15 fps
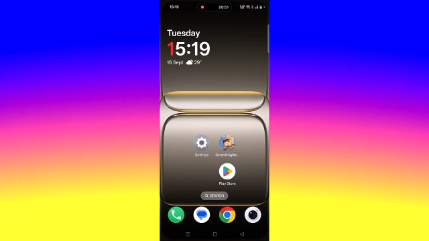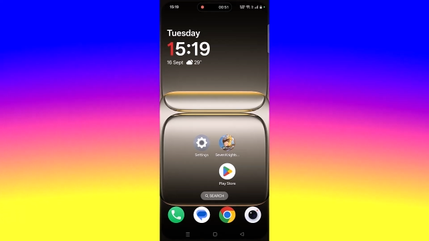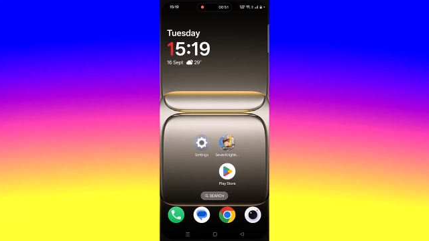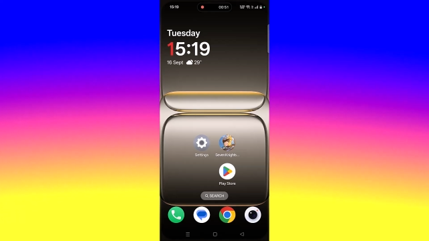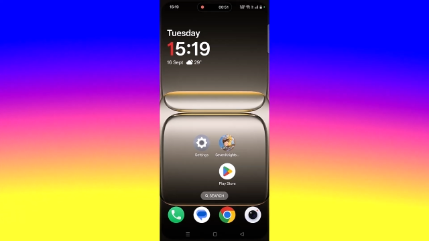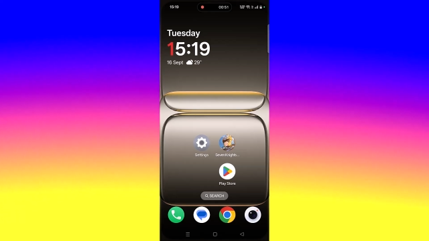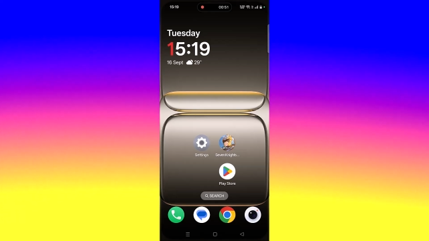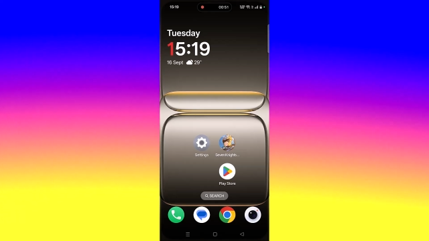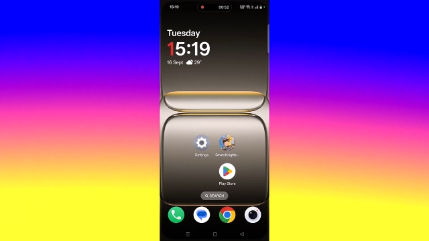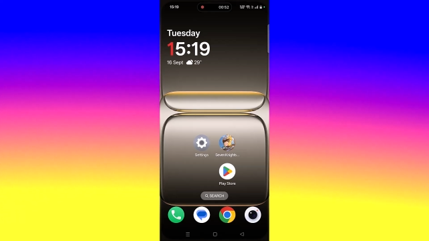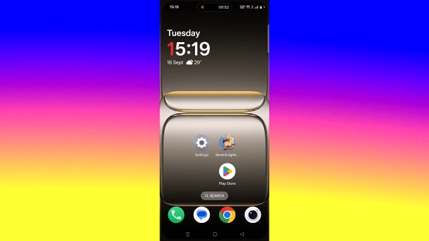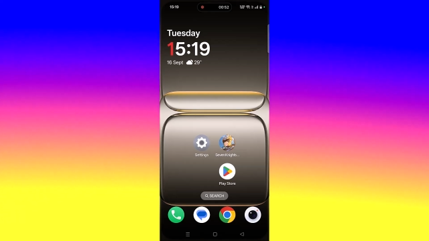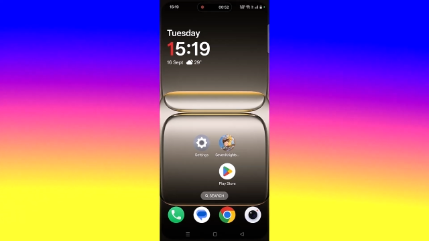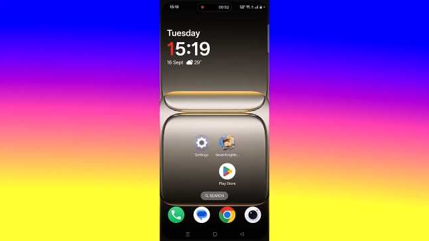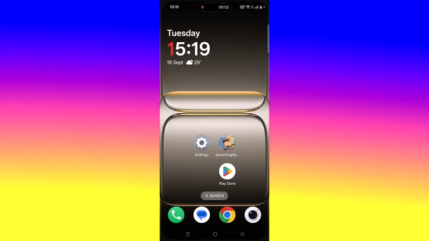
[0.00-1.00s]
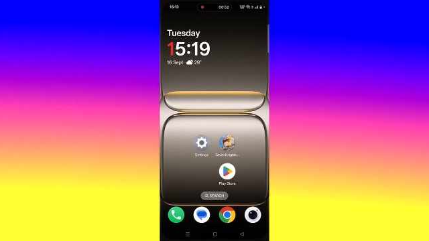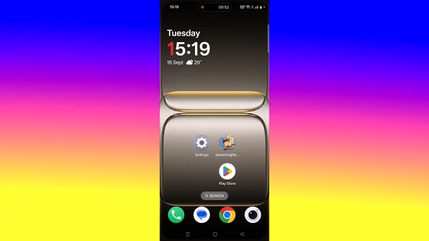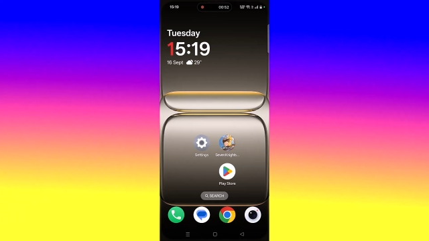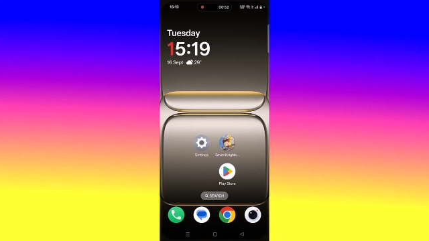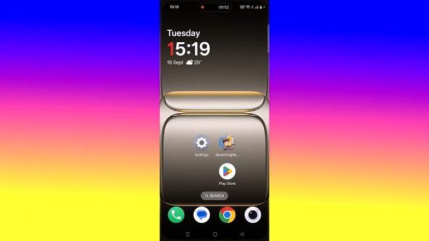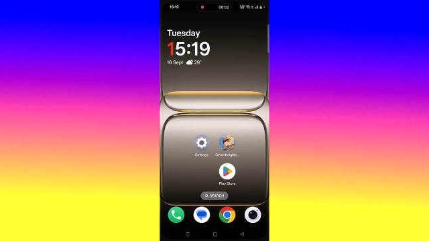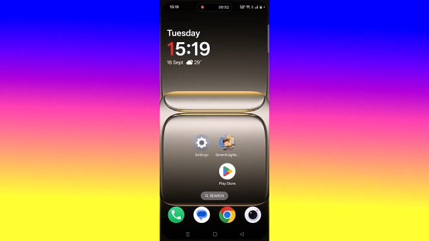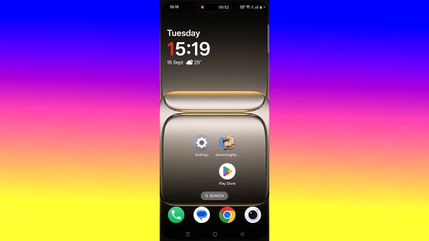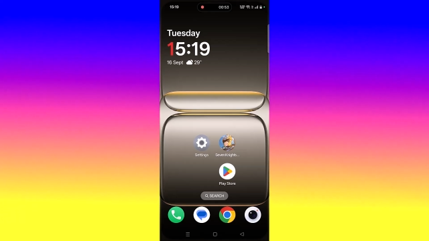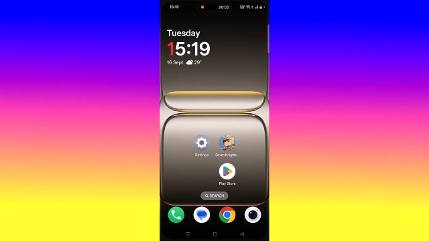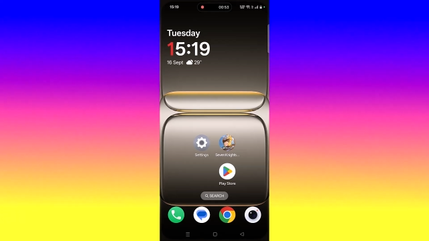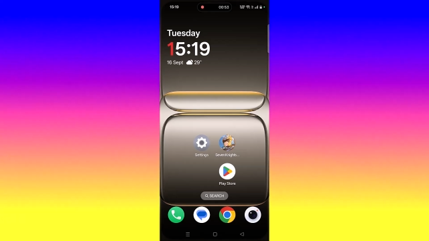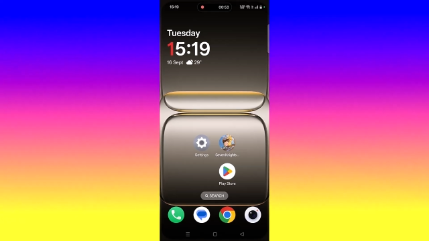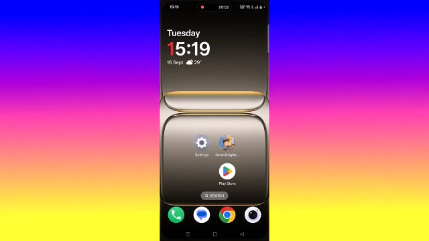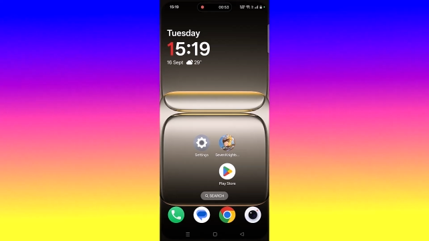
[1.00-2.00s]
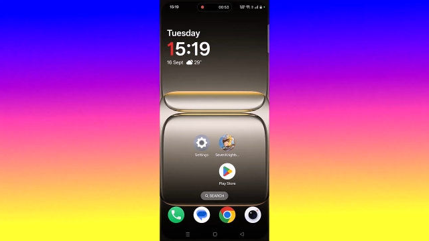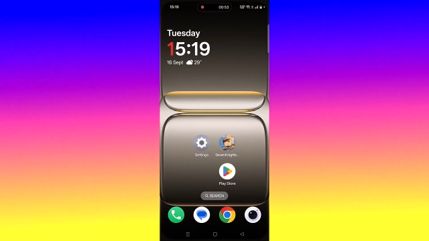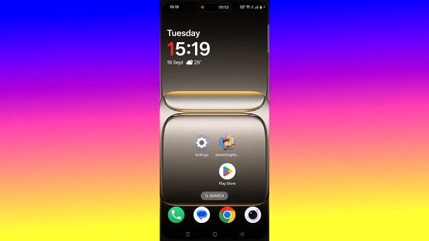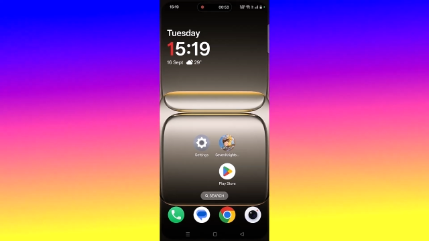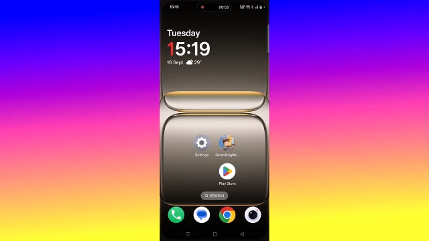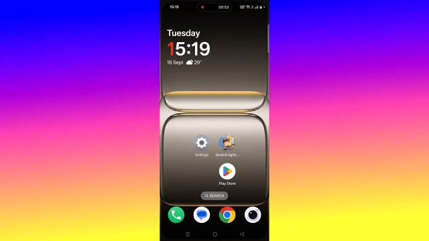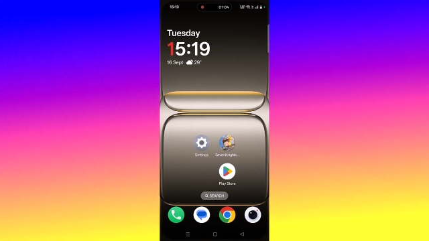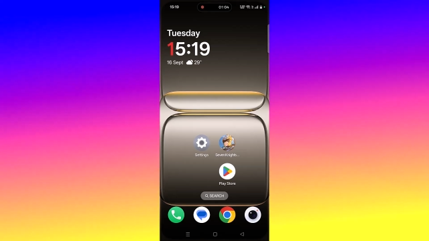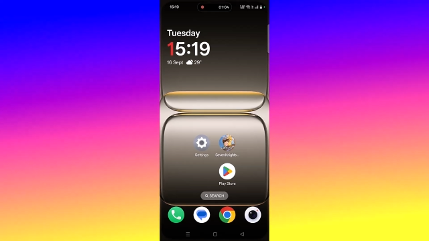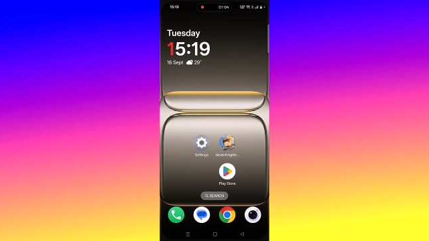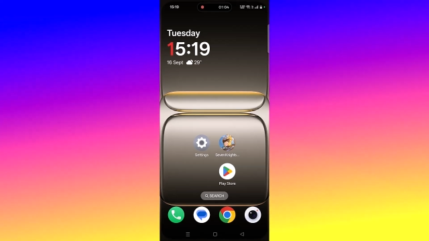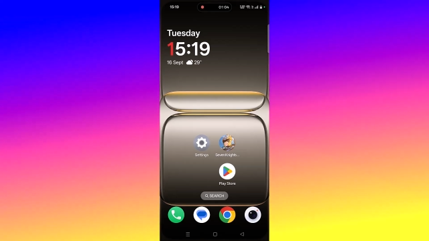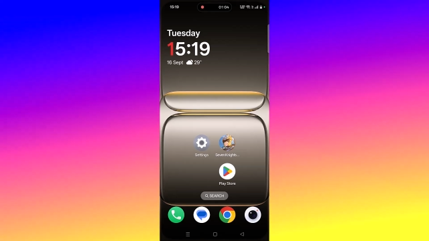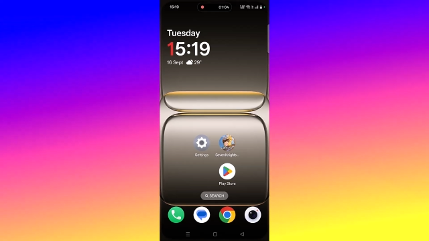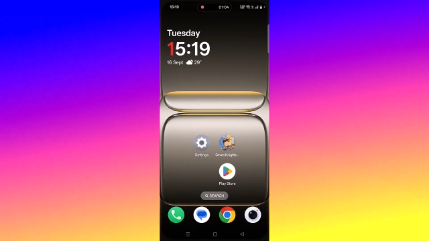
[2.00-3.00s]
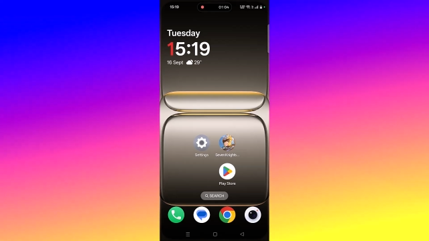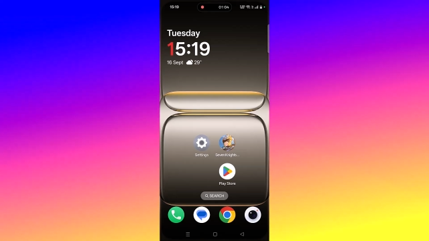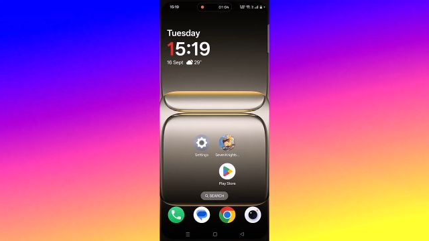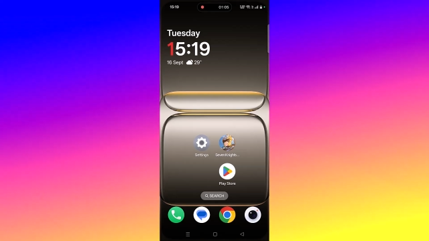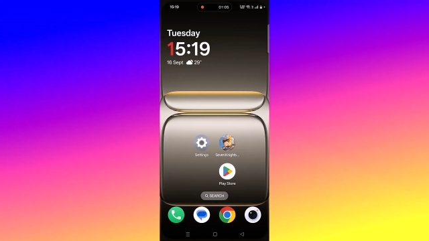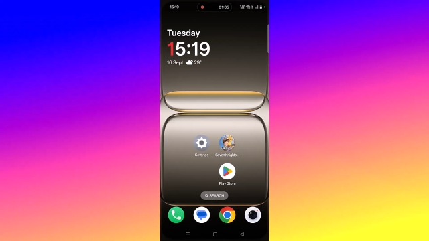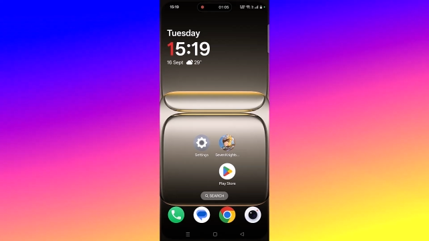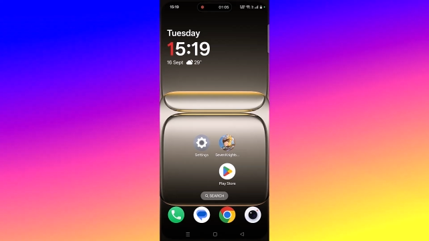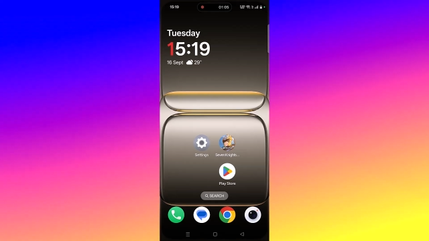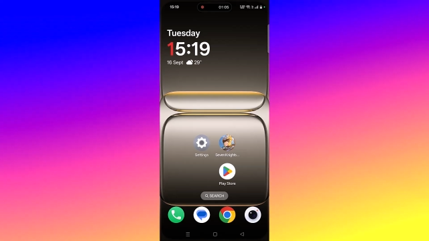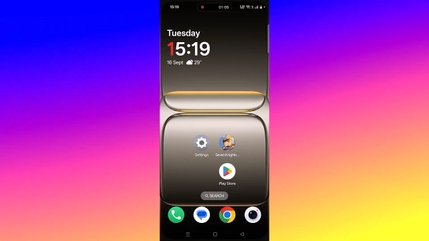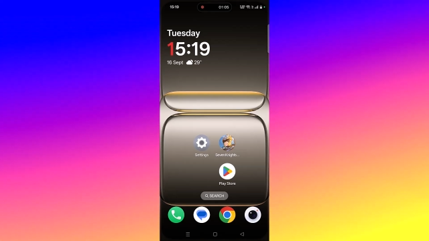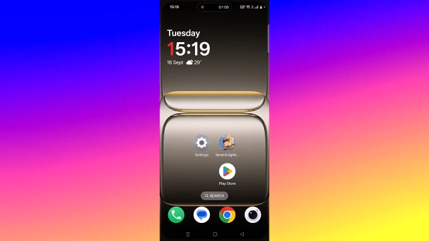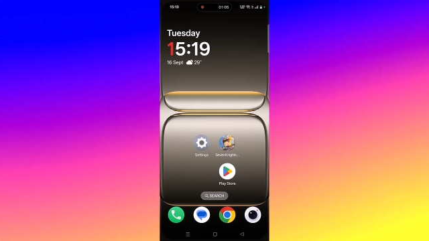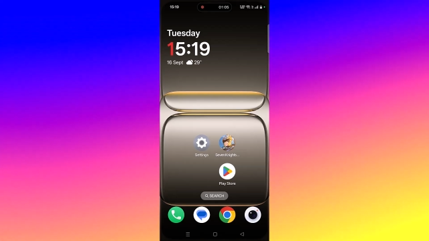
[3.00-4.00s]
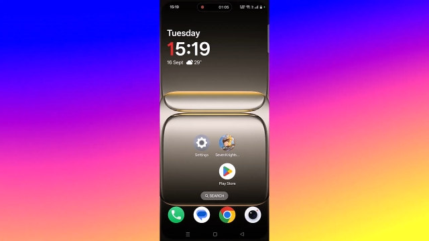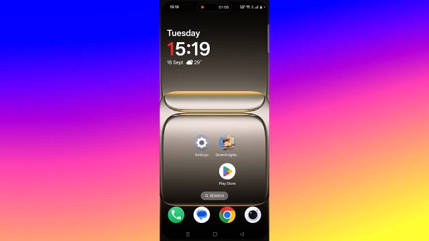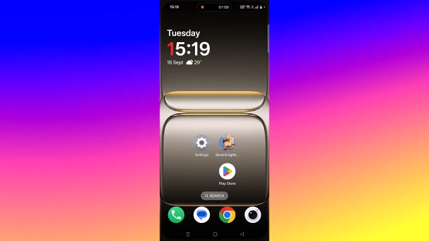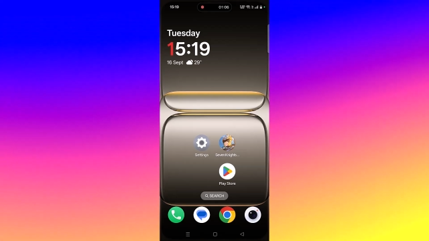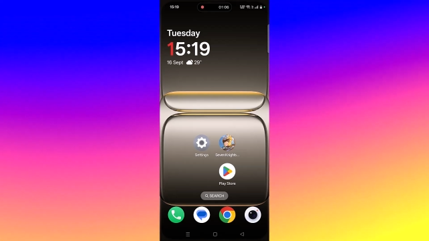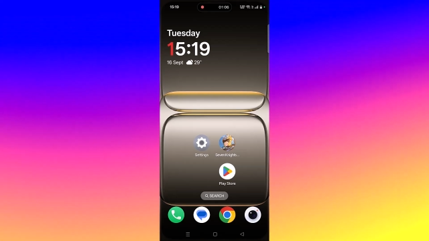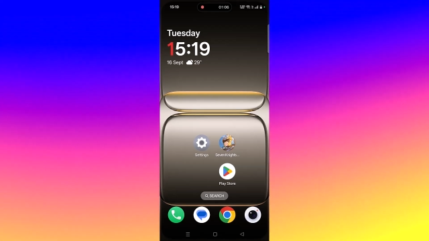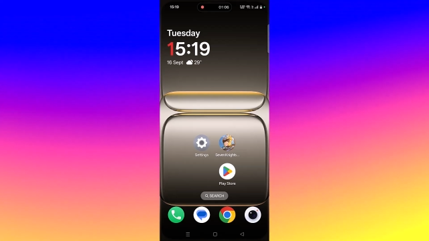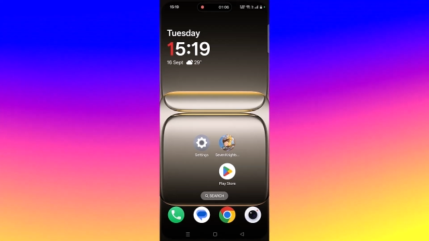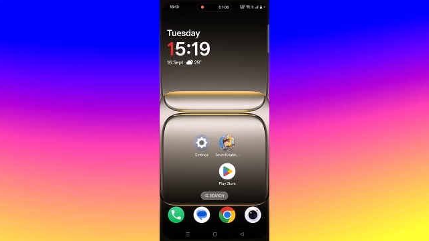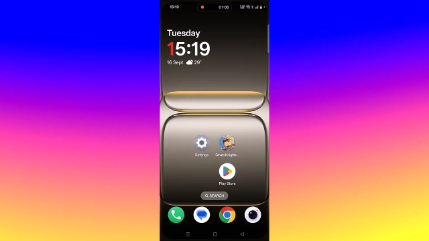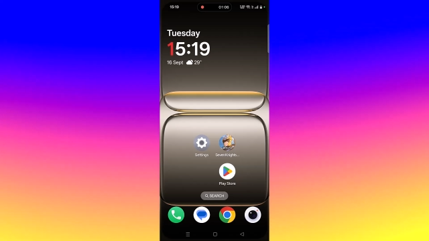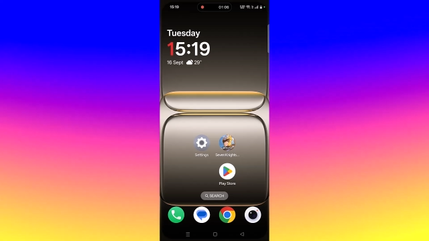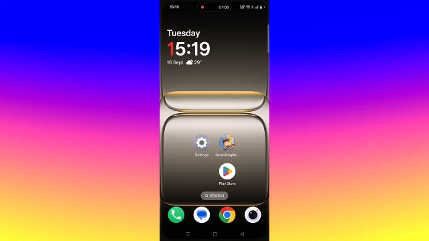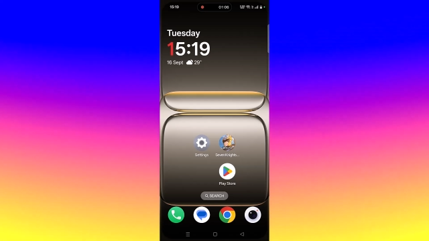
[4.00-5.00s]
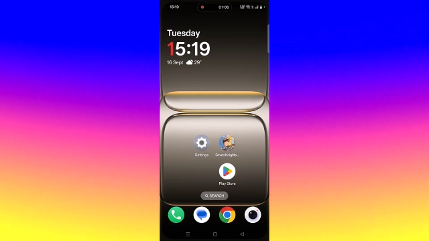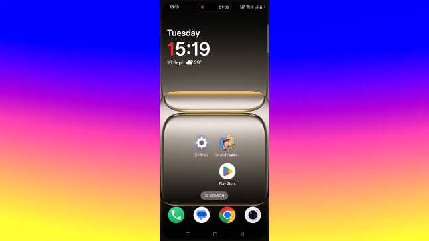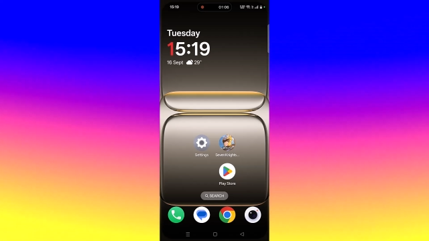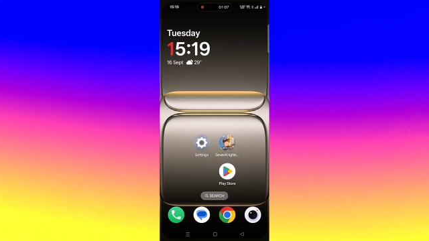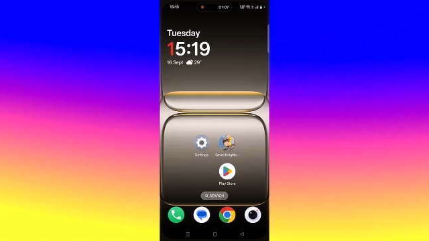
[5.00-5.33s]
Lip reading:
No face is visible, so there are no lips to read.